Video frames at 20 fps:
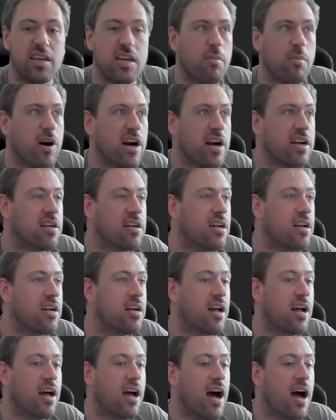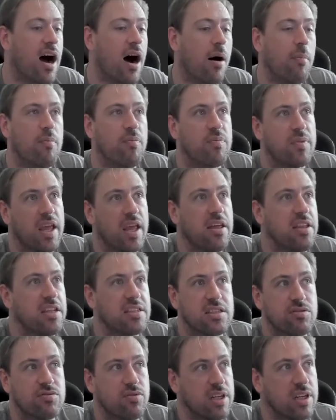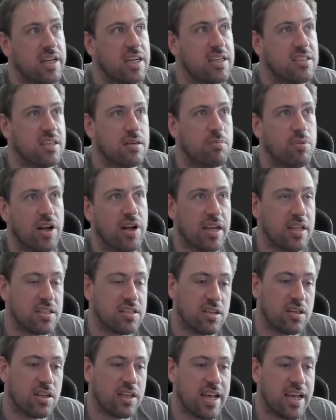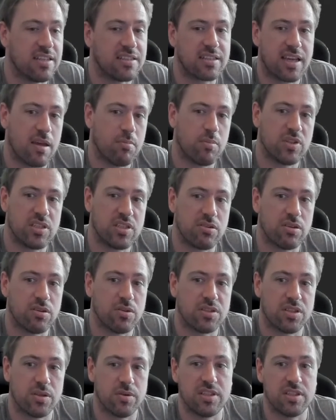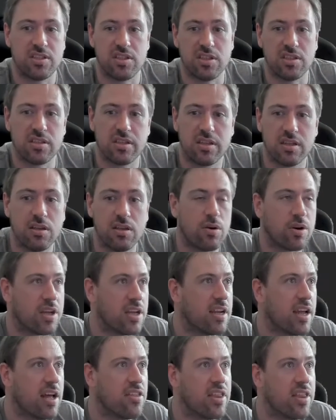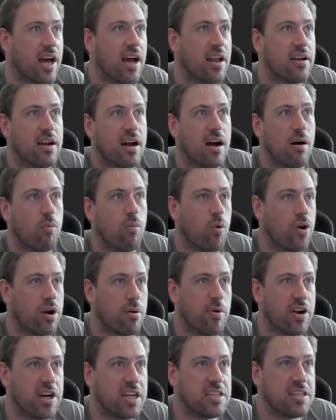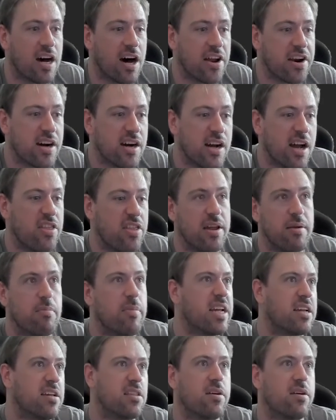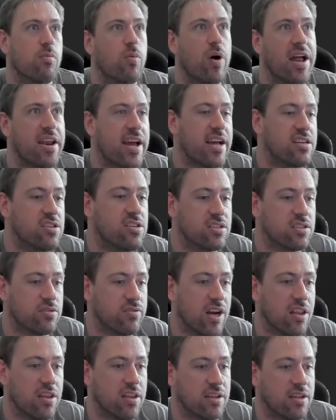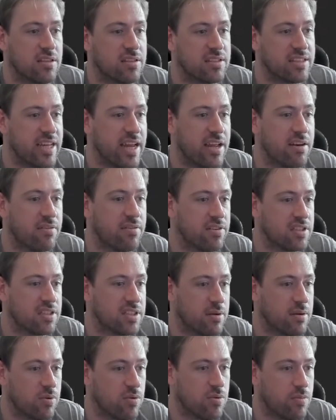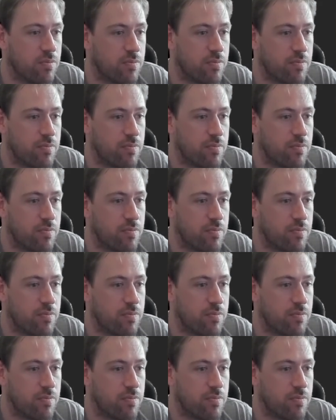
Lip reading: nearby. And this is really easy to plug into your landscape material. So it's just looking at that water body data and then making the wet edges around the sand, for example.